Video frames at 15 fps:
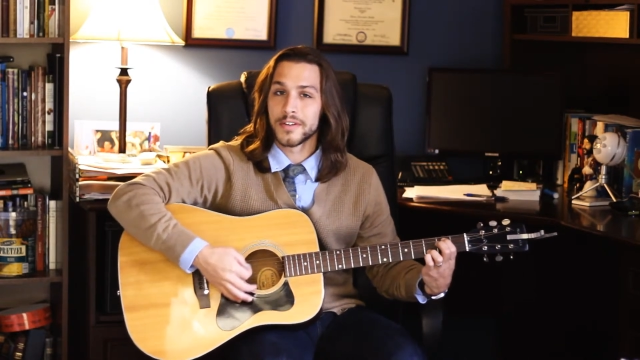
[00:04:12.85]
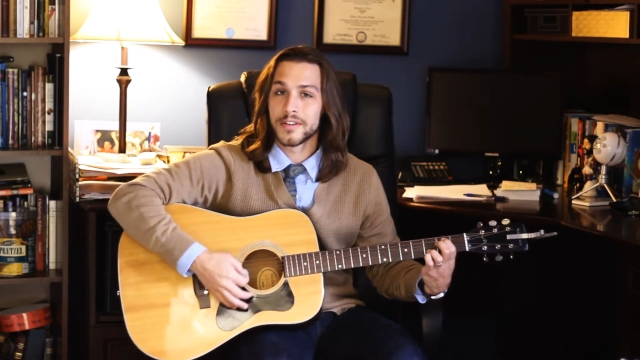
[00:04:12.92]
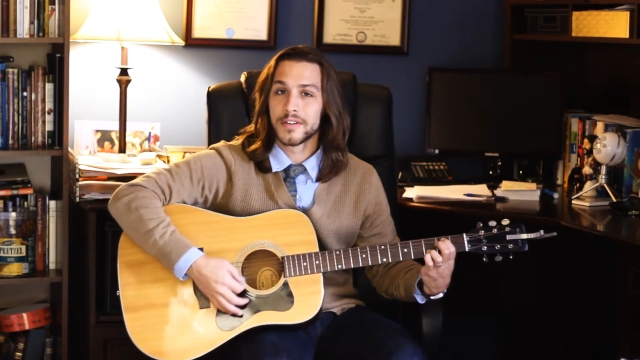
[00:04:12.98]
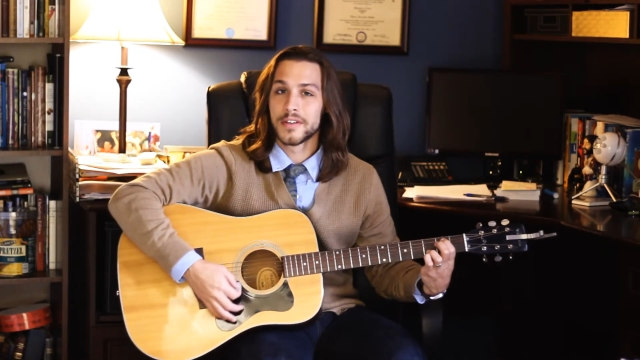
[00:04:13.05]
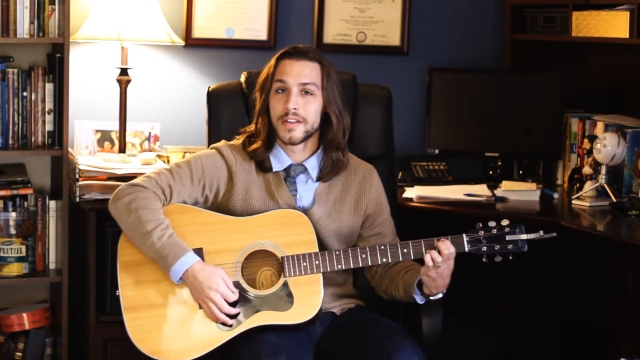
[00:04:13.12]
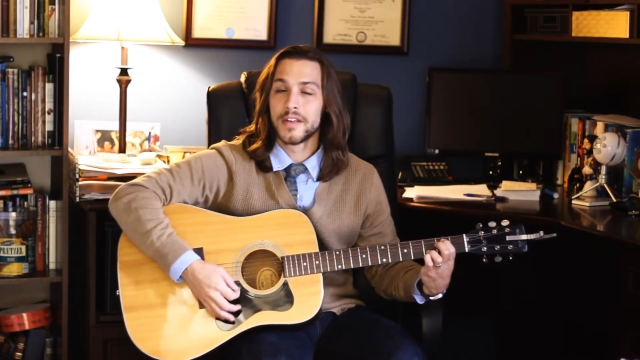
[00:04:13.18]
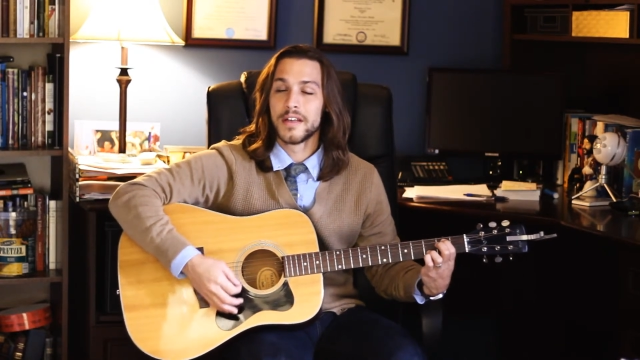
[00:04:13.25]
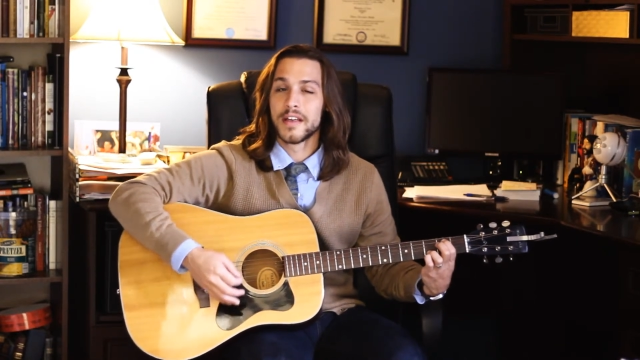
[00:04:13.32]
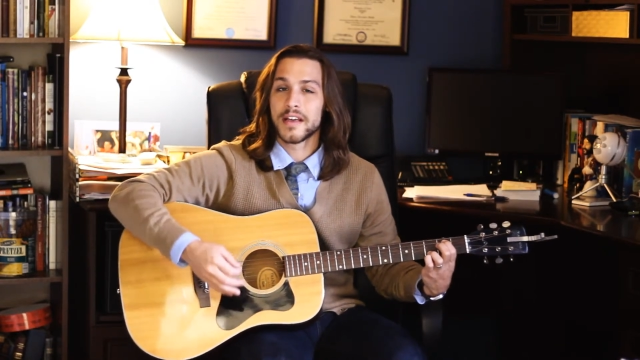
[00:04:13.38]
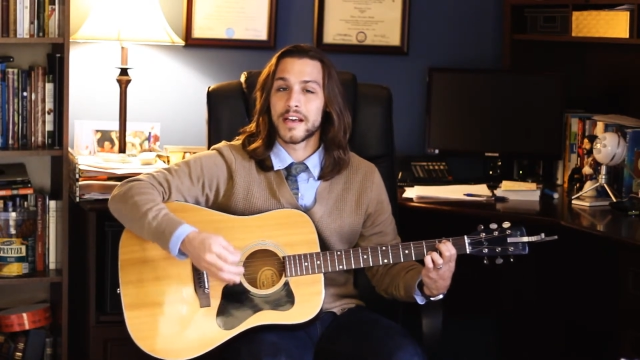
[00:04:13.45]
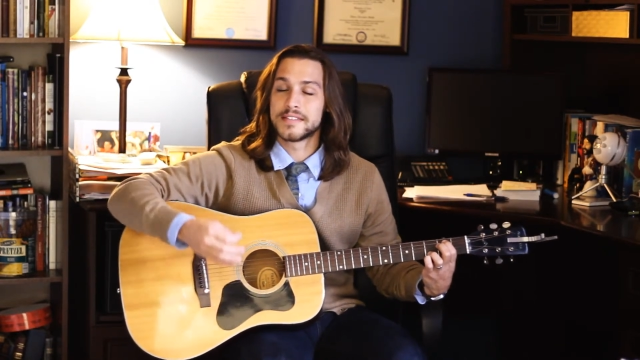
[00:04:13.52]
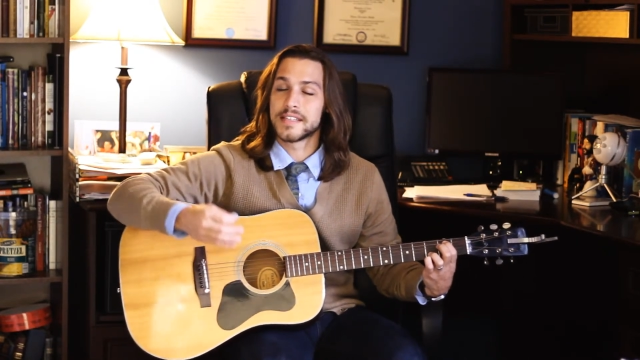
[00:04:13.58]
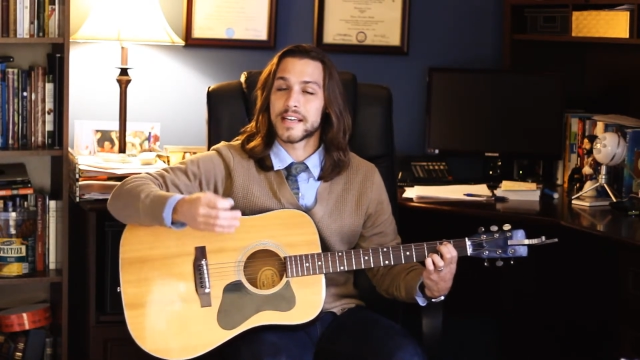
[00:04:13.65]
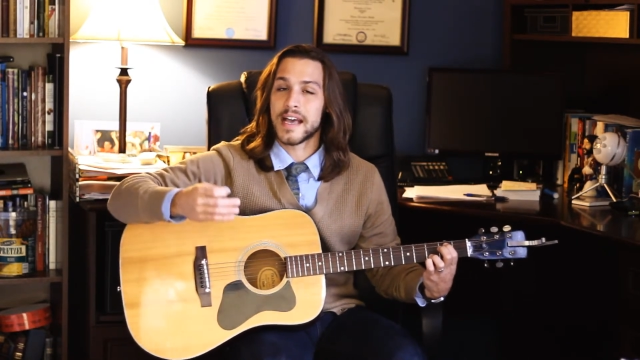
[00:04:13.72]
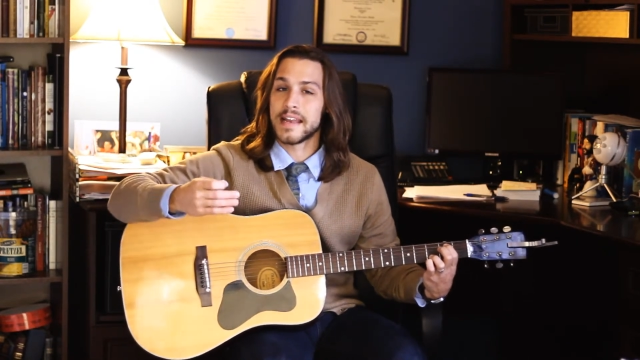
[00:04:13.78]

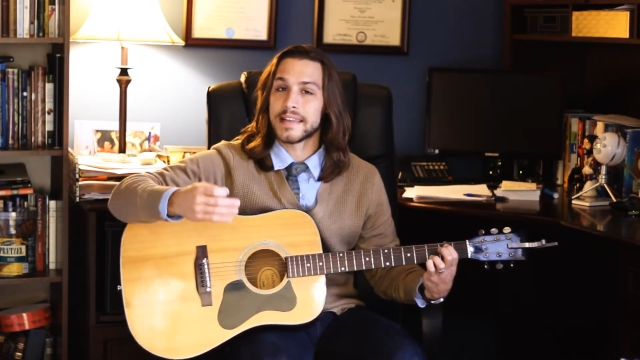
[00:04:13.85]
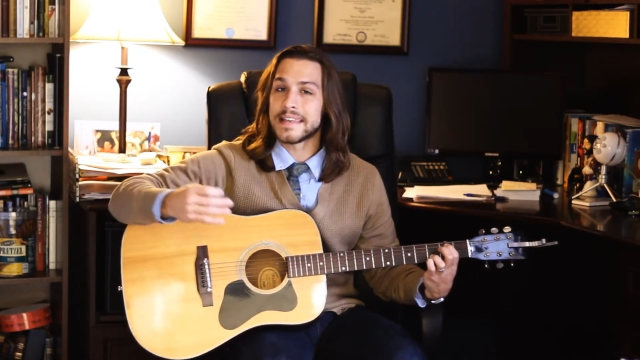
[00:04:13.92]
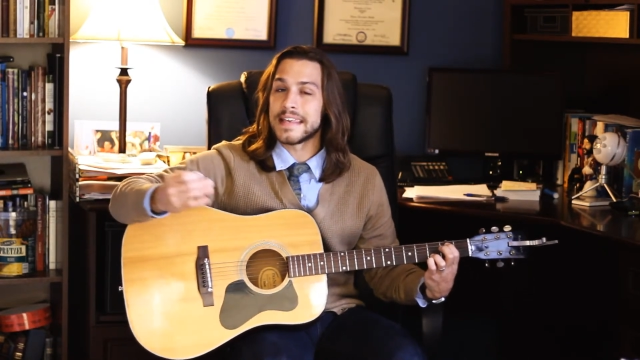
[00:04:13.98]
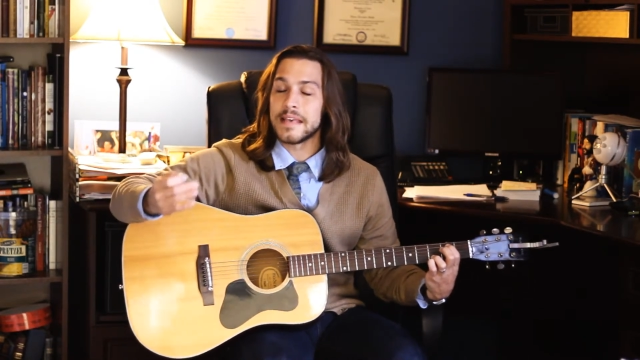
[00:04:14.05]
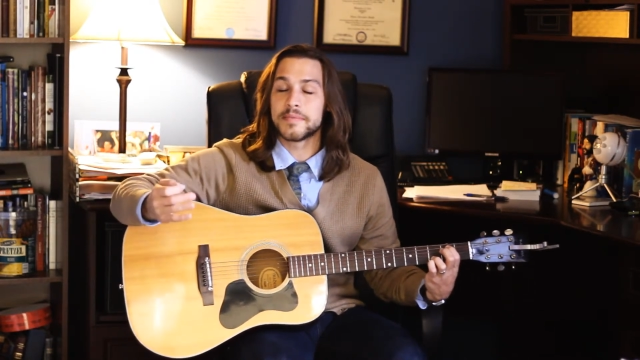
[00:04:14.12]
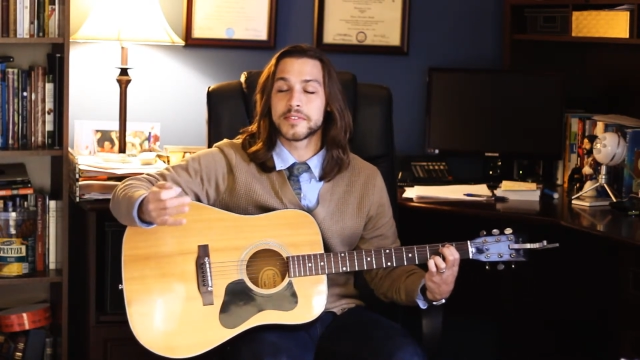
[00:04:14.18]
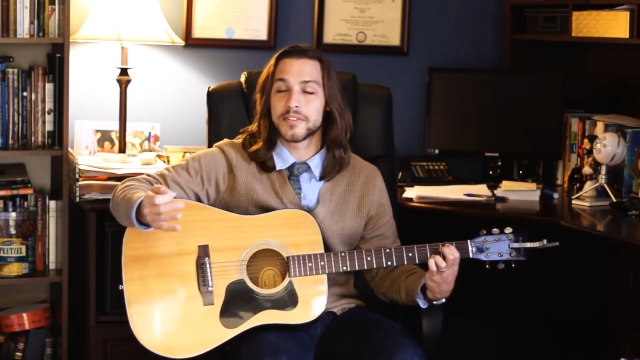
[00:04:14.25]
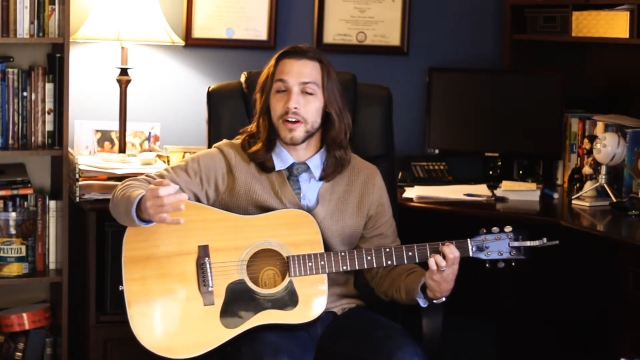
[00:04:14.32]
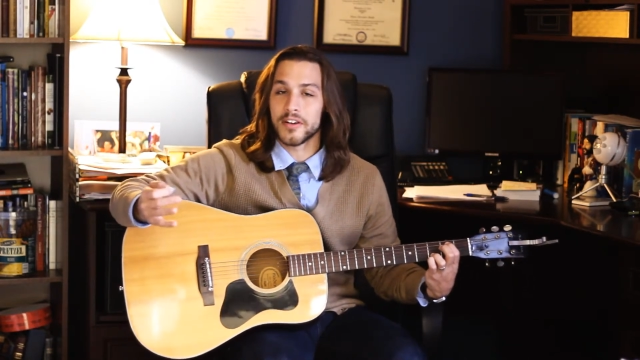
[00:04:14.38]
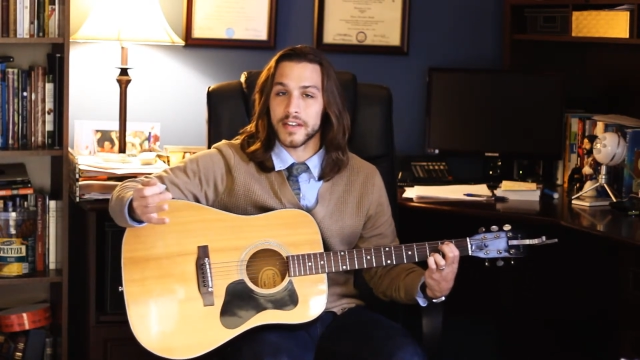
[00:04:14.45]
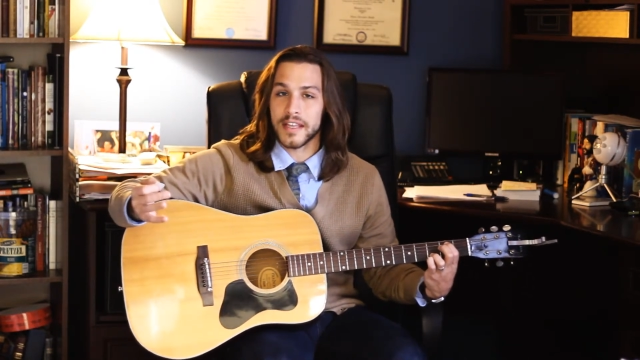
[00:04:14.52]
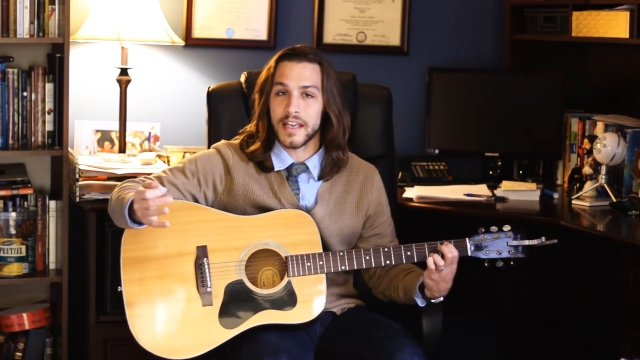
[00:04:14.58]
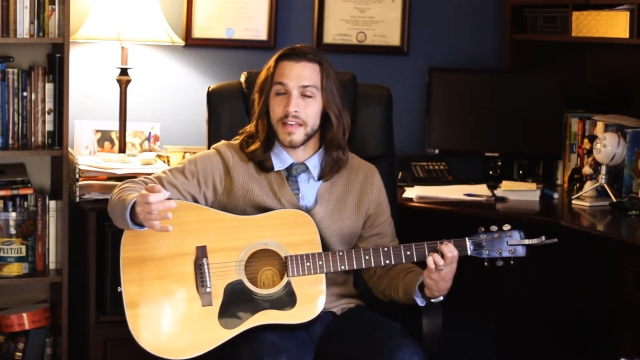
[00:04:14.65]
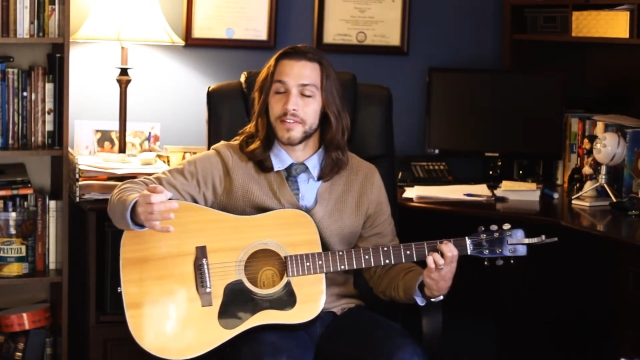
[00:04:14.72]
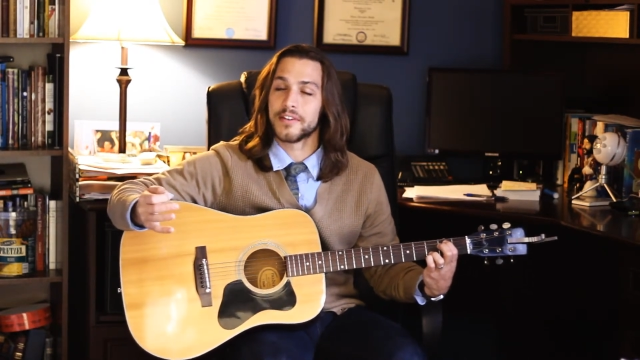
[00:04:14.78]
because it kind of keeps it all
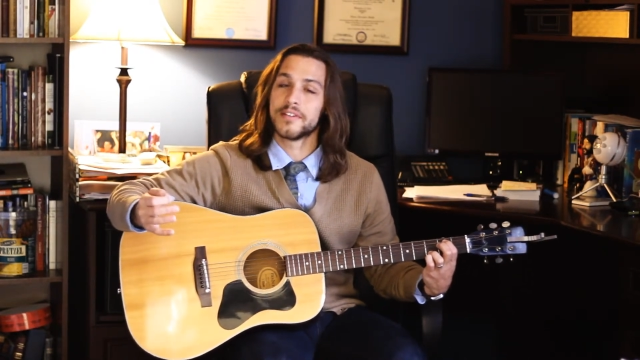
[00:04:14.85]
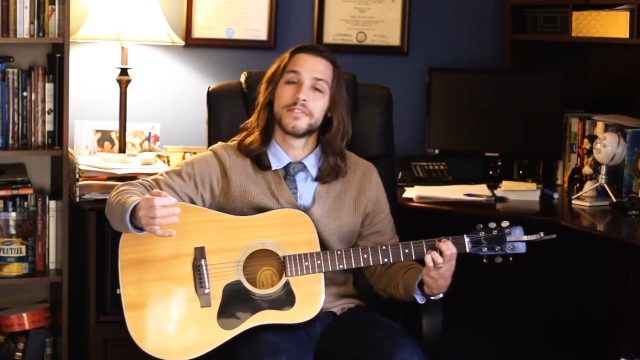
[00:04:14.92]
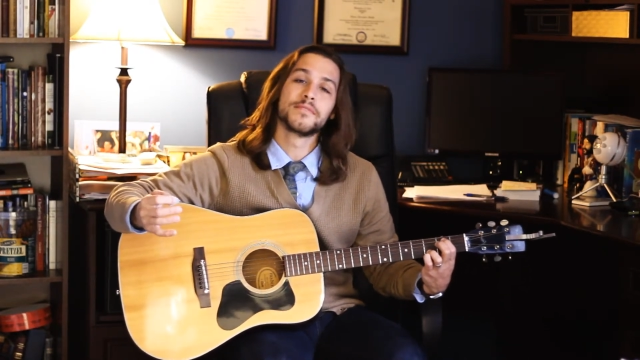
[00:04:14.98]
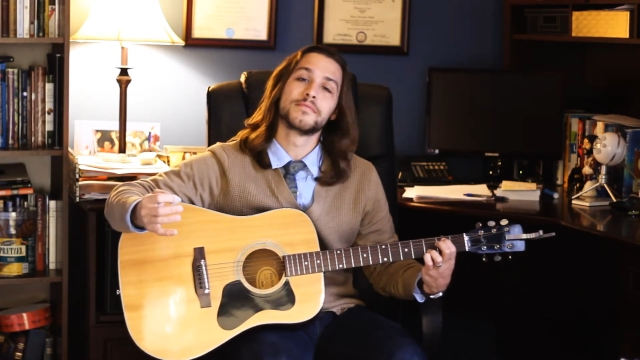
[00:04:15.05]
together.